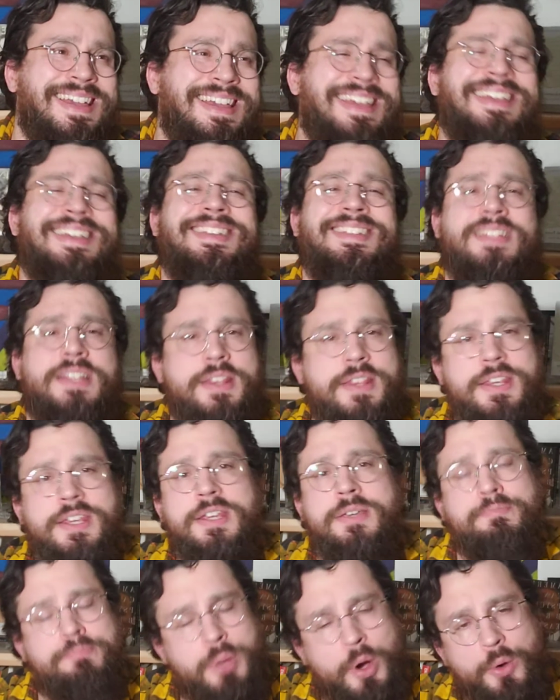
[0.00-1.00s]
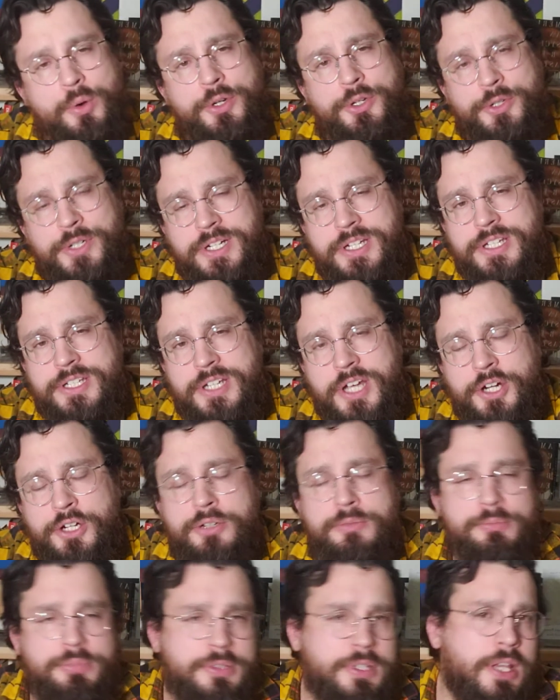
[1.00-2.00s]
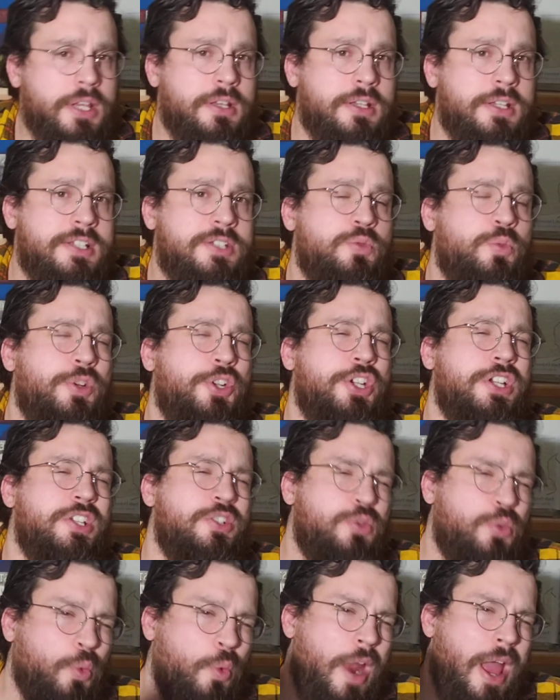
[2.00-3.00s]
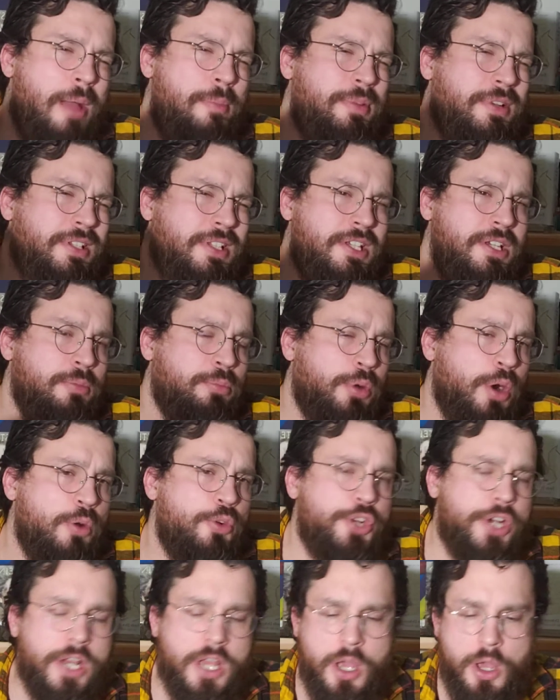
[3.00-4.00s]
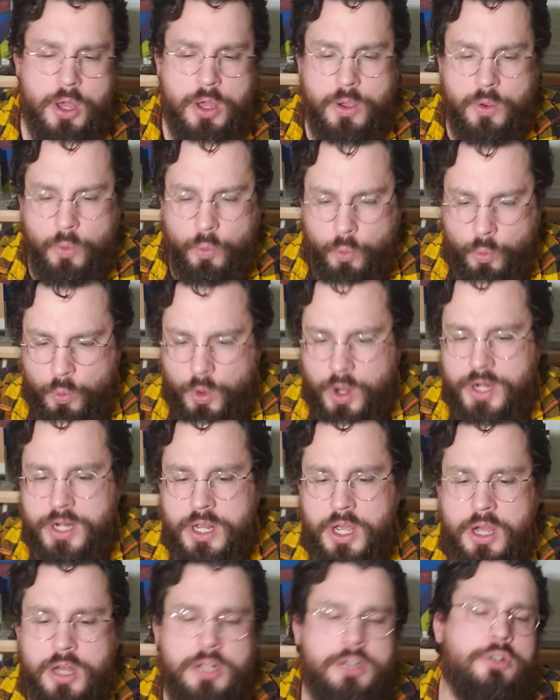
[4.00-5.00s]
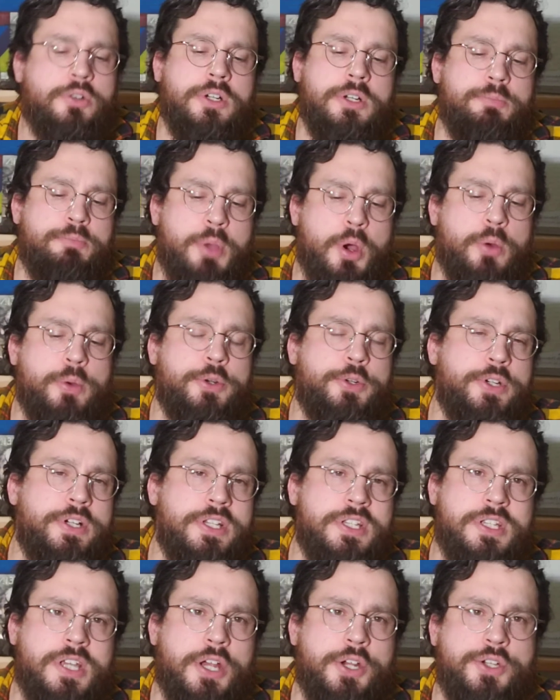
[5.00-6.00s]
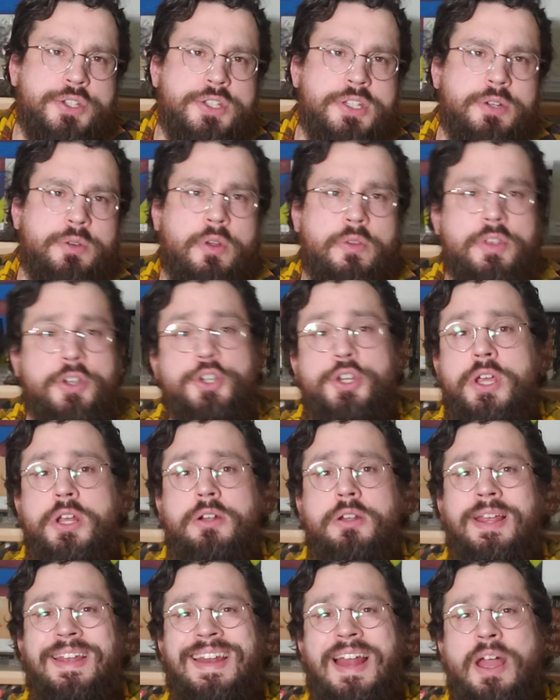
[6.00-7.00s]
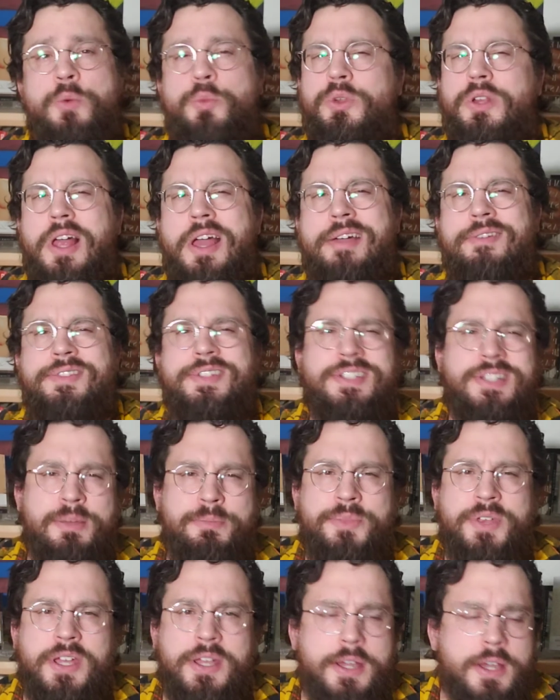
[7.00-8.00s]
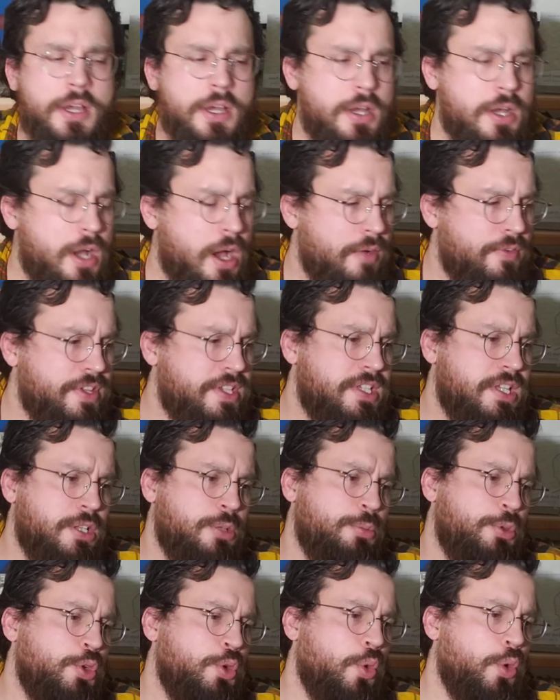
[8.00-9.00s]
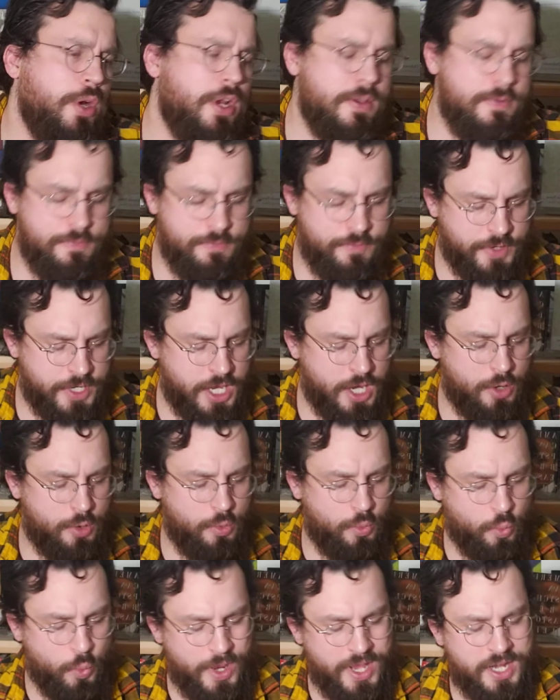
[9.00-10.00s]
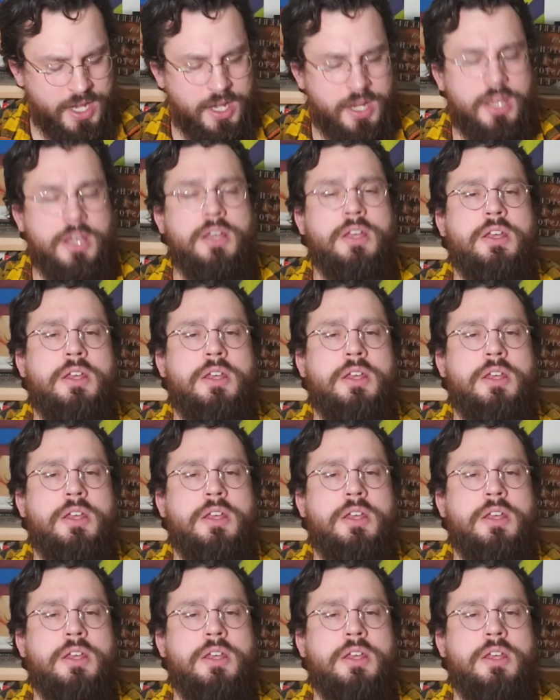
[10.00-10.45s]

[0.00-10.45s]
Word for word: is the poetry discussion playlist, which is rapidly approaching 100 poetry discussions here on the channel, and I will have something of a celebratory video when